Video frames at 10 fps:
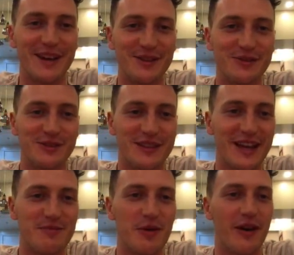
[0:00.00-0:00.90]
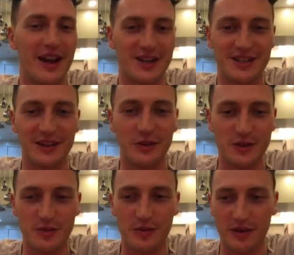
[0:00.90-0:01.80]
you to take more action and
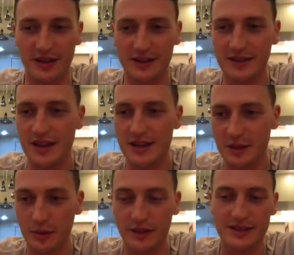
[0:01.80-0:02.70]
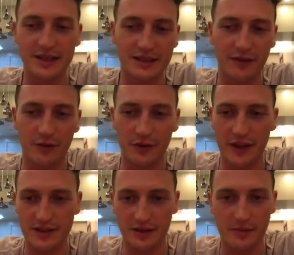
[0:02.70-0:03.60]
launch more products. So we're going to stick to that
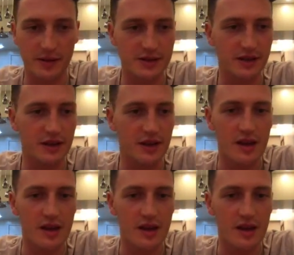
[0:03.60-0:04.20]
$4,000 budget.